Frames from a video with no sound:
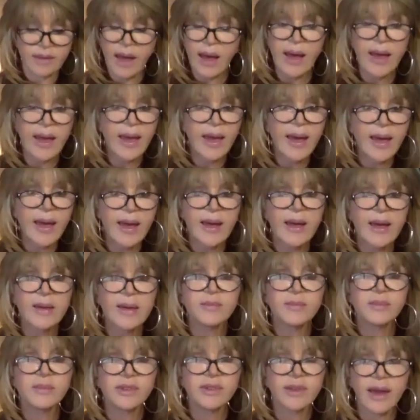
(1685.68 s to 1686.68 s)
I
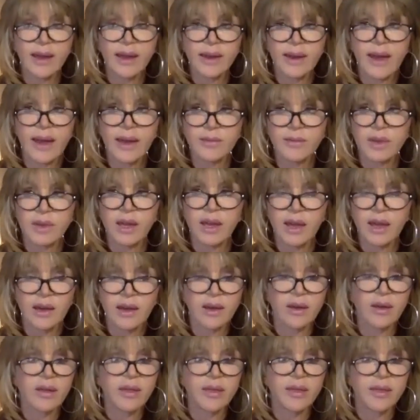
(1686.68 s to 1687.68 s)
am dynamic
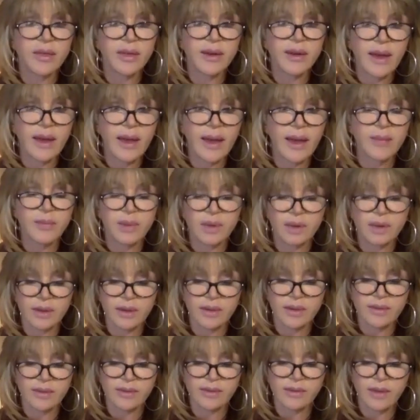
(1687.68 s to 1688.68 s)
health and
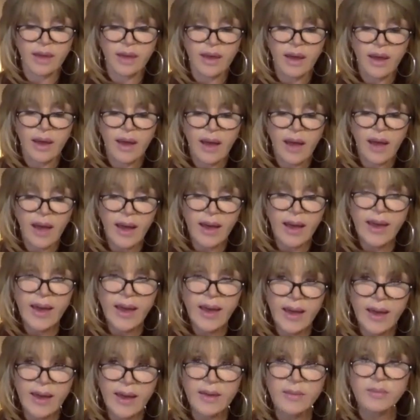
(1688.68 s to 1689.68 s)
happiness. I
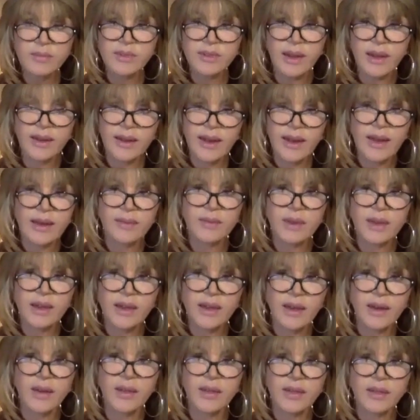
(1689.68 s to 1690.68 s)
am dynamic
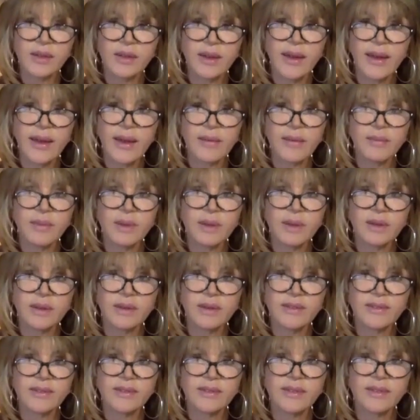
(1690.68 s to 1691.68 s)
health and
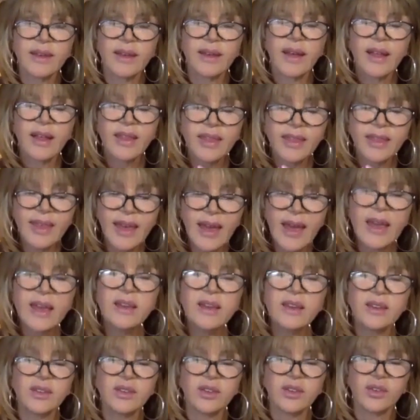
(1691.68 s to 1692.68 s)
happiness.
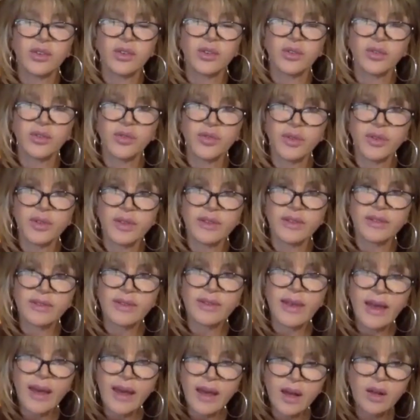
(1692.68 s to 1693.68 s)
Thank you for
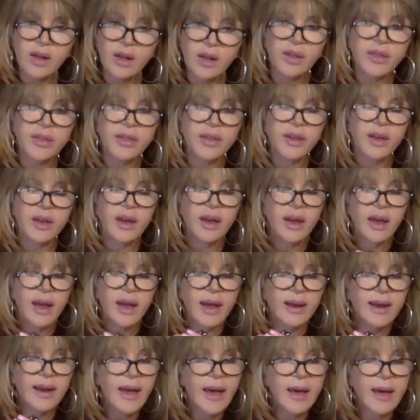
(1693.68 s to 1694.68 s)
this health
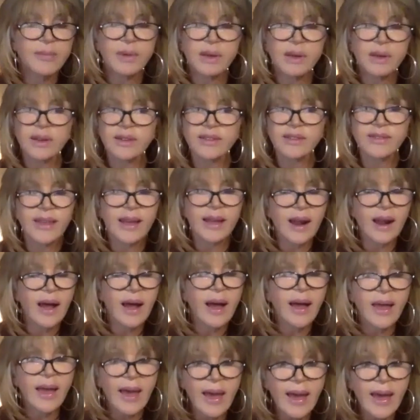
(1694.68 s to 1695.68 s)
and happiness that
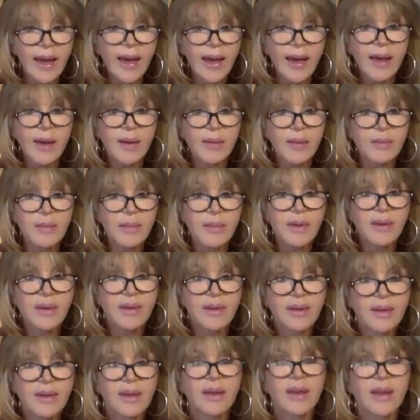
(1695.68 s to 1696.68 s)
I am.
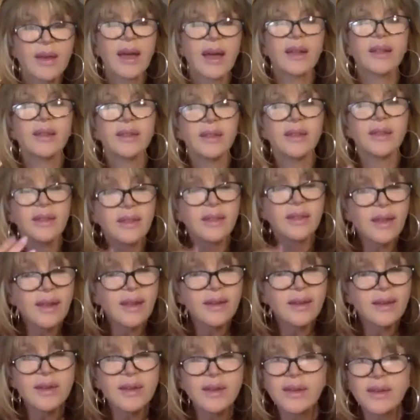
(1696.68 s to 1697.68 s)
And
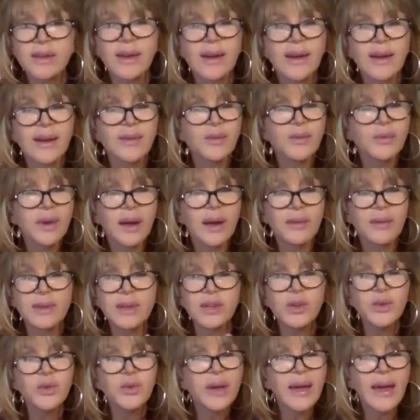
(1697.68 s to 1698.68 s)
I
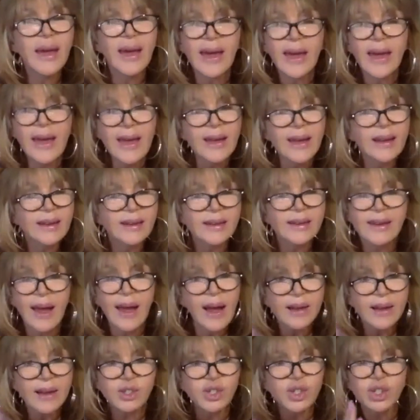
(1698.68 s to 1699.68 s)
mean, you can't
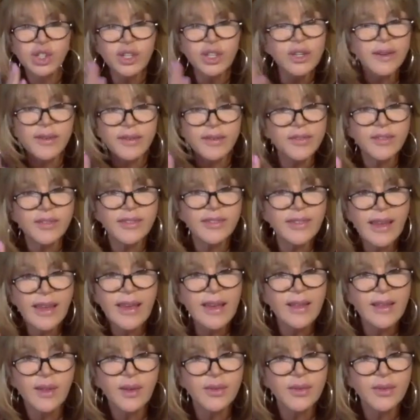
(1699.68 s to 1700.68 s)
not shift
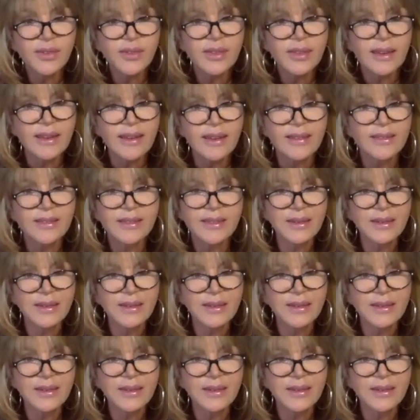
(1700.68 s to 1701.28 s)
saying those things.